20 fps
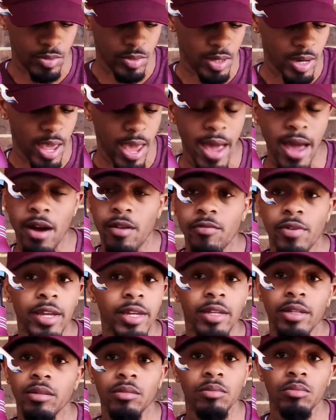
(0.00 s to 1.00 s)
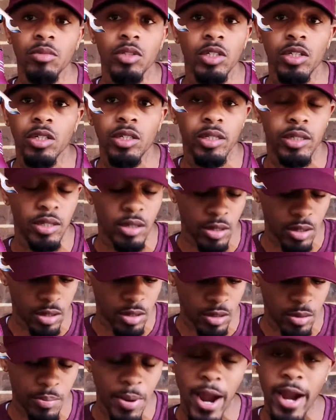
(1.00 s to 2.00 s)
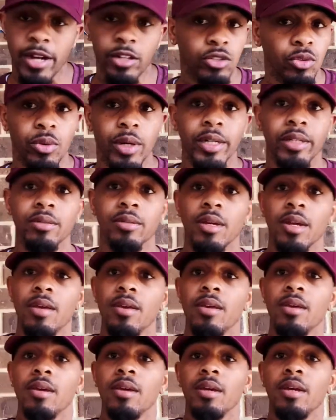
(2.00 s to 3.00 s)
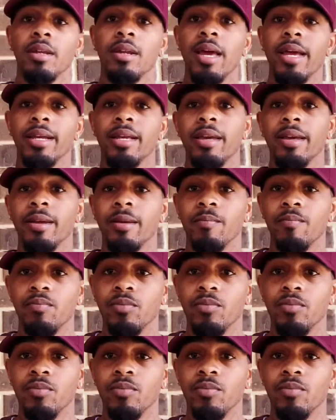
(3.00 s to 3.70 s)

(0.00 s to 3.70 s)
have a good passer rate in that game.